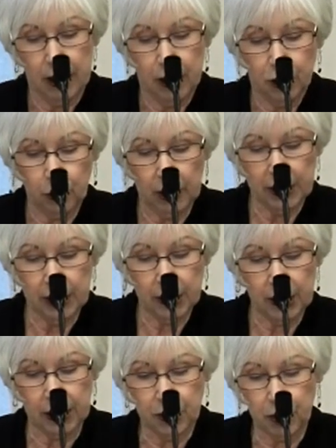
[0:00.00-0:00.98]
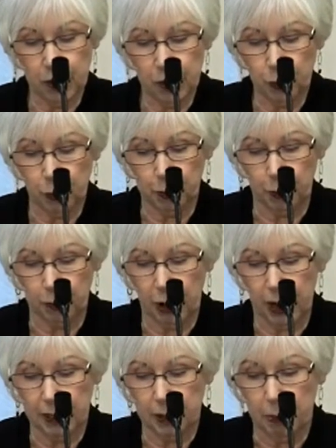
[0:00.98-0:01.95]
Training sessions were
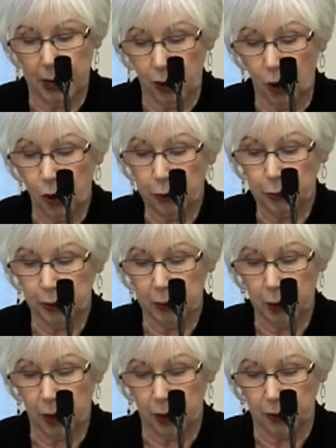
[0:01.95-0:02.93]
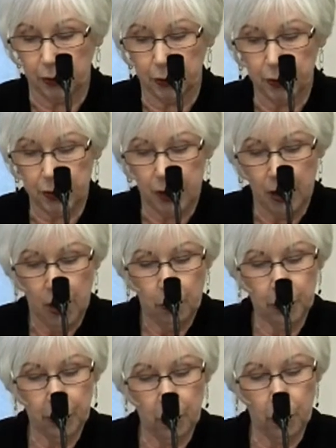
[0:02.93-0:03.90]
provided by all three partners,
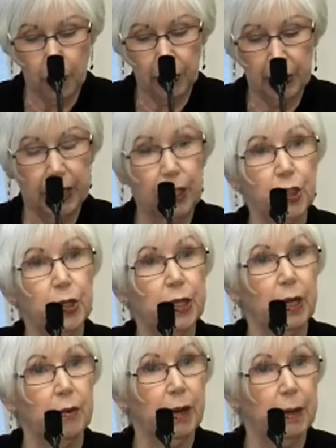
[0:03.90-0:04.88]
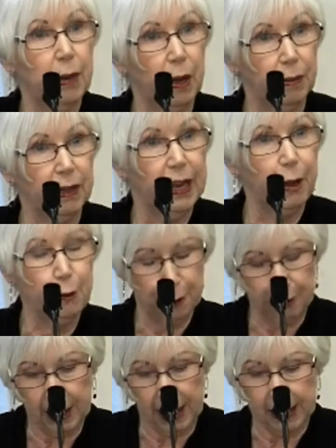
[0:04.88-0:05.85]
with the coordination done by Public Health
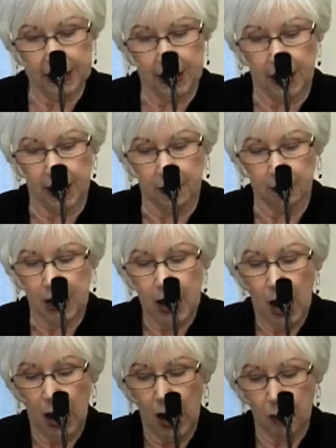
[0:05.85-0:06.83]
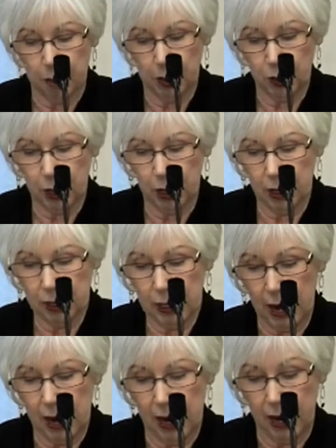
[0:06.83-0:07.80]
at that time. Michelle
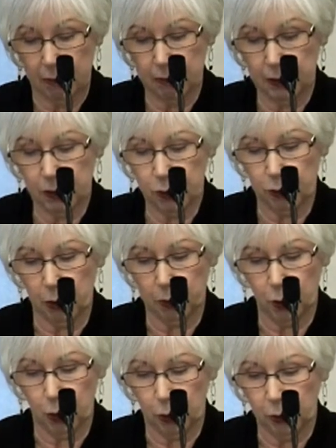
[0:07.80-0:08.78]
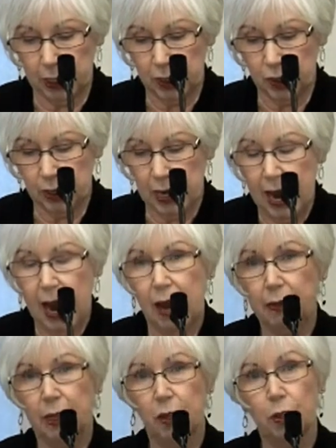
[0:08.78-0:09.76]
Evans from York Region,
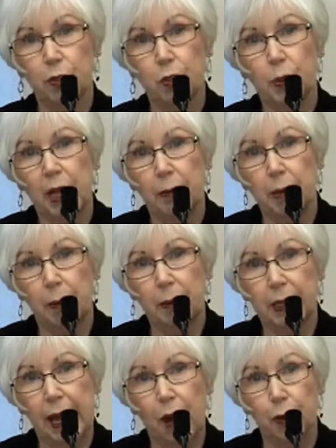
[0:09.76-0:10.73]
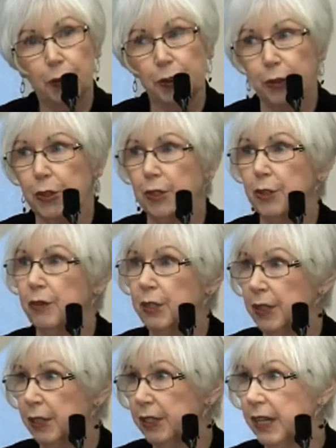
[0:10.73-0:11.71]
and then also we had Public Health nurses
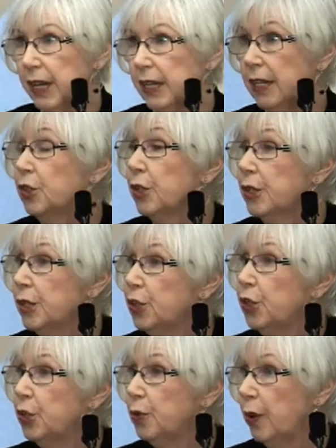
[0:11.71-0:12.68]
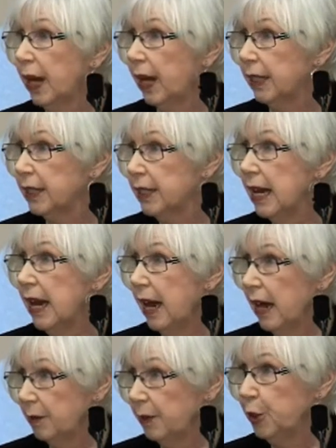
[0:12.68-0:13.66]
facilitating, just as you had
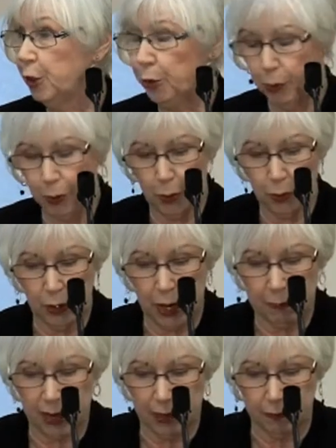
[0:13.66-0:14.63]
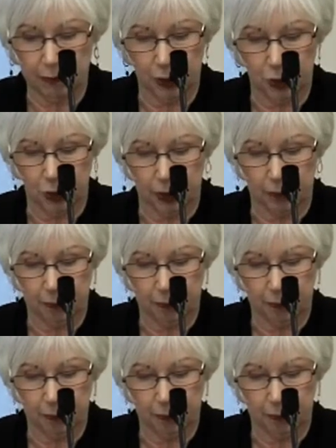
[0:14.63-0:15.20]
in your program at Vision.